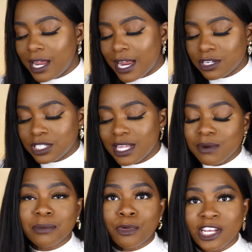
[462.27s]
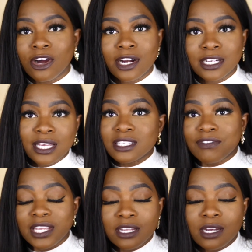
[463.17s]
And actually that was a pretty hard kiss.
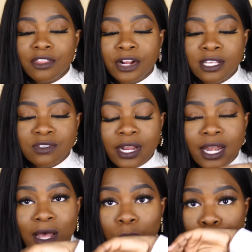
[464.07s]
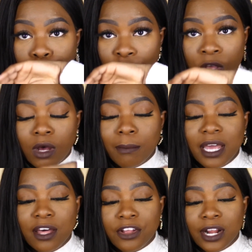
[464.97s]
If I did another kiss right now on
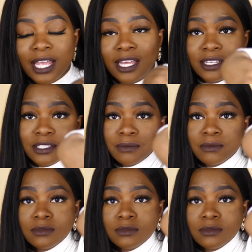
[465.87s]
my other hand,